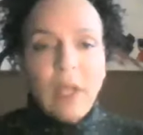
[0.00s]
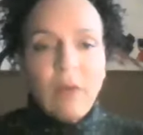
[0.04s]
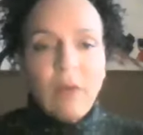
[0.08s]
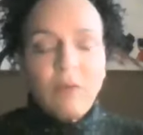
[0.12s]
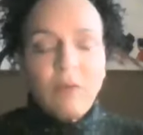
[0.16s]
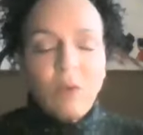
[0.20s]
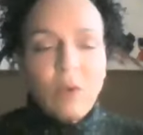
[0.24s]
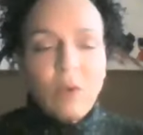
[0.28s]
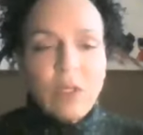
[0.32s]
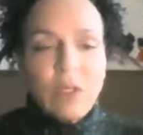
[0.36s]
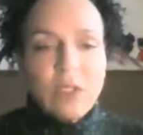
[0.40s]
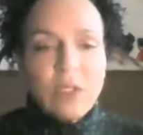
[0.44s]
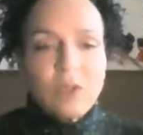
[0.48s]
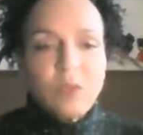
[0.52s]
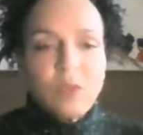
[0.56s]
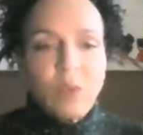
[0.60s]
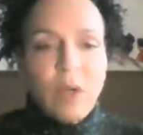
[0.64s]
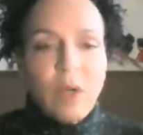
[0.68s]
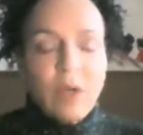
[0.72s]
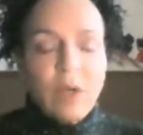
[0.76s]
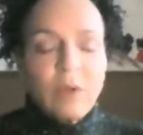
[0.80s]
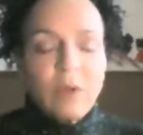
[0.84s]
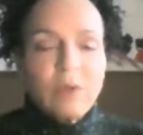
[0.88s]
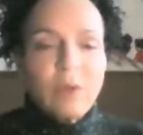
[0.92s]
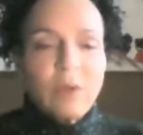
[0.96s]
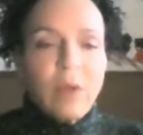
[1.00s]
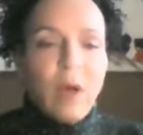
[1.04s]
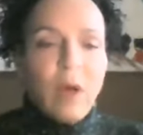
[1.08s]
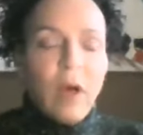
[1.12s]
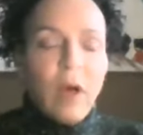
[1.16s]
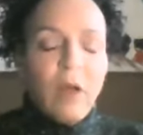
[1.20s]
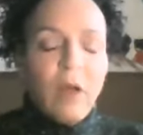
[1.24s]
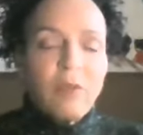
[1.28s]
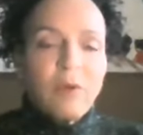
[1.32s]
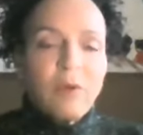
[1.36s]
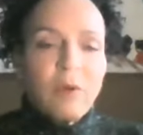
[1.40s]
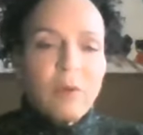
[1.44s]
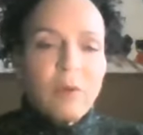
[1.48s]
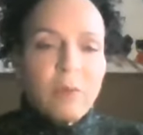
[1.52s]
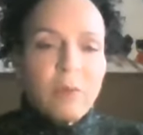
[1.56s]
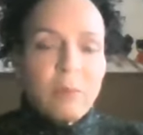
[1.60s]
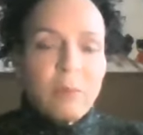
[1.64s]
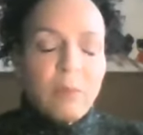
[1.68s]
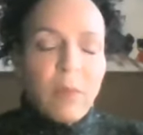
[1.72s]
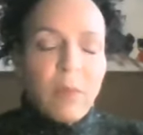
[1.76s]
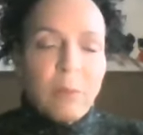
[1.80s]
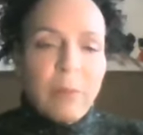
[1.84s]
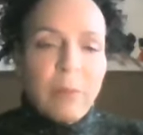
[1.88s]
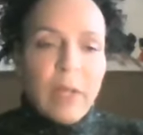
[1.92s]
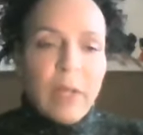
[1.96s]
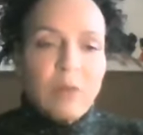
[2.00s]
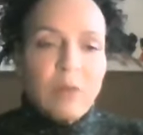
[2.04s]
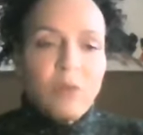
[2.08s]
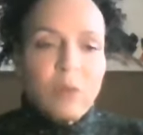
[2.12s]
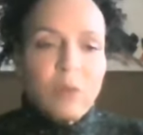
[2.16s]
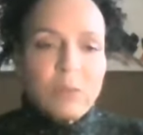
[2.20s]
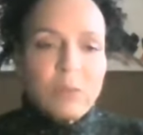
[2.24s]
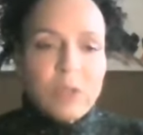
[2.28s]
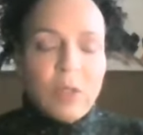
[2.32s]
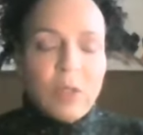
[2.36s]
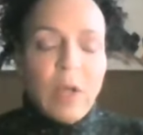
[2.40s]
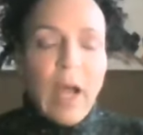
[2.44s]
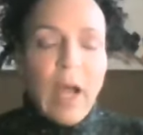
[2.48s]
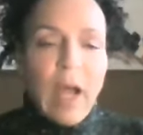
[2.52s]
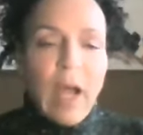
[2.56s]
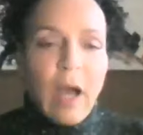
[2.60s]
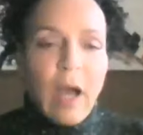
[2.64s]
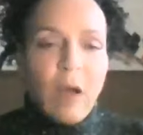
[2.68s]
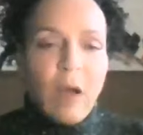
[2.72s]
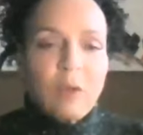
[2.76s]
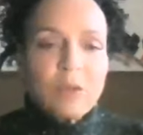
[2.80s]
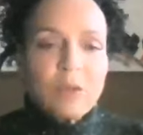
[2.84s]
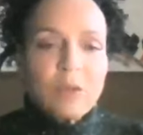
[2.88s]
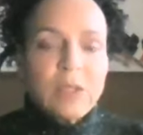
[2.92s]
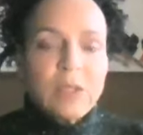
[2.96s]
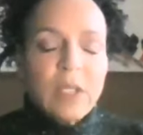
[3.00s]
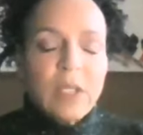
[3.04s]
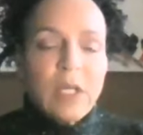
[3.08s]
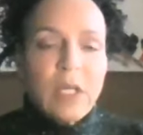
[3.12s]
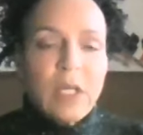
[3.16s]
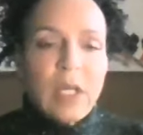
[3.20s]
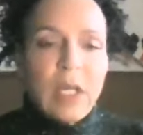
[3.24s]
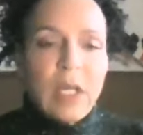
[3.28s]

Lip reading: level is where the other bedrooms are housed.